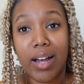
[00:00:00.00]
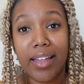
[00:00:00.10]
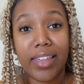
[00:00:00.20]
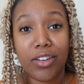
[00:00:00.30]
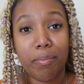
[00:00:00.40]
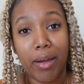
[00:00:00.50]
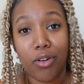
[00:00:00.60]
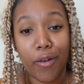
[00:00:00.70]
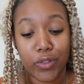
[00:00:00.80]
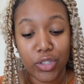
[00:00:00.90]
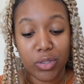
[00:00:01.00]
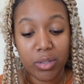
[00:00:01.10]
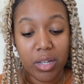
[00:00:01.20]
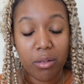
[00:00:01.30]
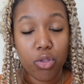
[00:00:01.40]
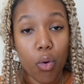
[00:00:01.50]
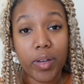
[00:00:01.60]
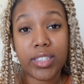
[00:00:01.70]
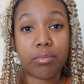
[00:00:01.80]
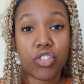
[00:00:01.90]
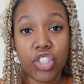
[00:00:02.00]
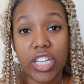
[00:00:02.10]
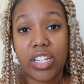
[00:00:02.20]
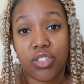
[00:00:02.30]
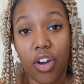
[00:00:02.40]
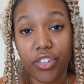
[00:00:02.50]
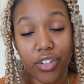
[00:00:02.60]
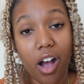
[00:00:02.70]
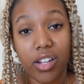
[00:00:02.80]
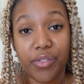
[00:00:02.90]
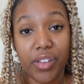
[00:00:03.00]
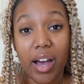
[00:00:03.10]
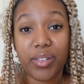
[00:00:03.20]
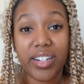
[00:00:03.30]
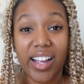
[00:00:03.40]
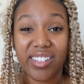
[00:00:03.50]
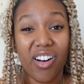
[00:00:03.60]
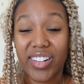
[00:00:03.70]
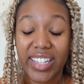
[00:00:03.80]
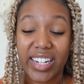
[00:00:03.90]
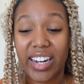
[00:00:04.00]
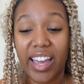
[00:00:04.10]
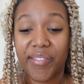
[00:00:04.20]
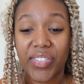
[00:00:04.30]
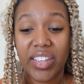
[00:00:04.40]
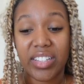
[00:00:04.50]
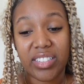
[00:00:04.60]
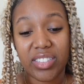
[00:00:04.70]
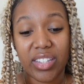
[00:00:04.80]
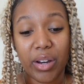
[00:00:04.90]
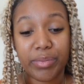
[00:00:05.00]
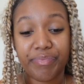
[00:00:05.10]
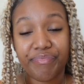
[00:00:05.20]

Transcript: I think you're better off just throwing some cheese on your cauliflower and calling it a day. So,